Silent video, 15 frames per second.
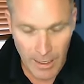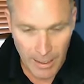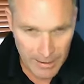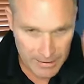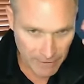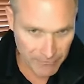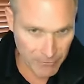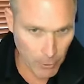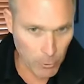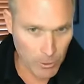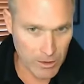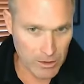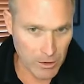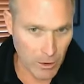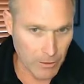And as I
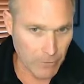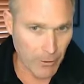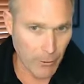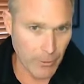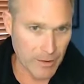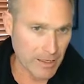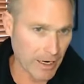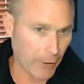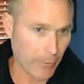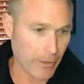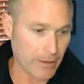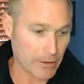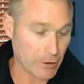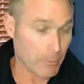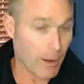focus on the various
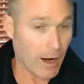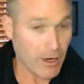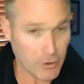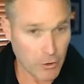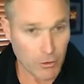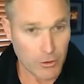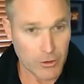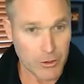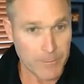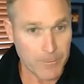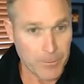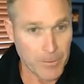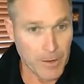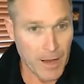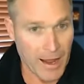areas under my charge,
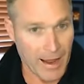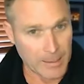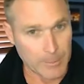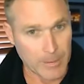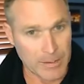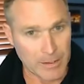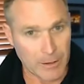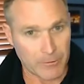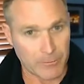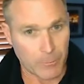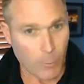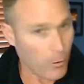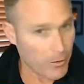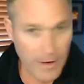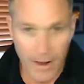I ask myself
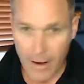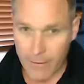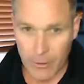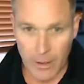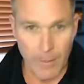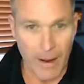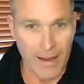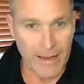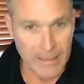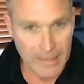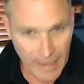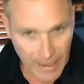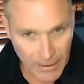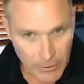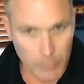more than ever, am I
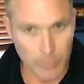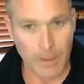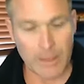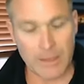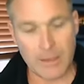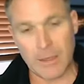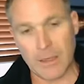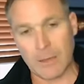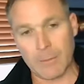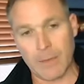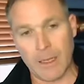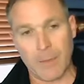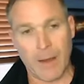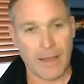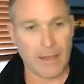engaged with my team?
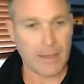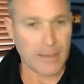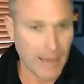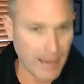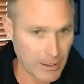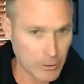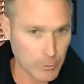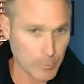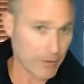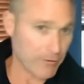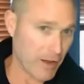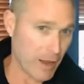Am I engaged with my